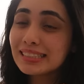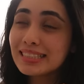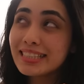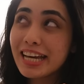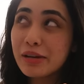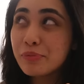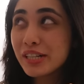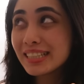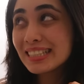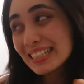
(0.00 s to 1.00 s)
They are
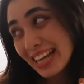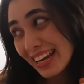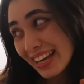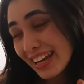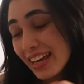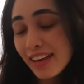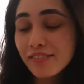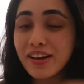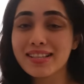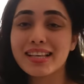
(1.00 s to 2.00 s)
pretty stunning,
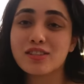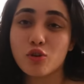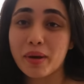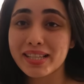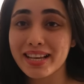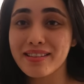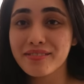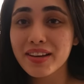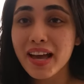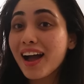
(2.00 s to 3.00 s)
if I say so
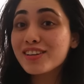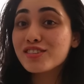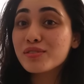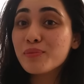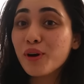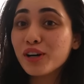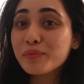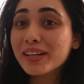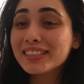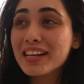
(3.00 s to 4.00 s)
myself. I just bought
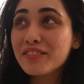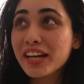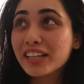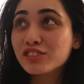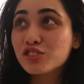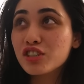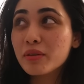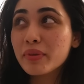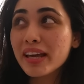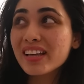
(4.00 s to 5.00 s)
myself an
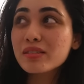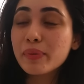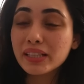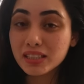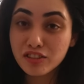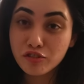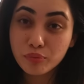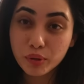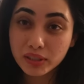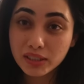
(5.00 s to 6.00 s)
extremely
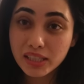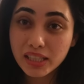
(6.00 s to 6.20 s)
expensive birthday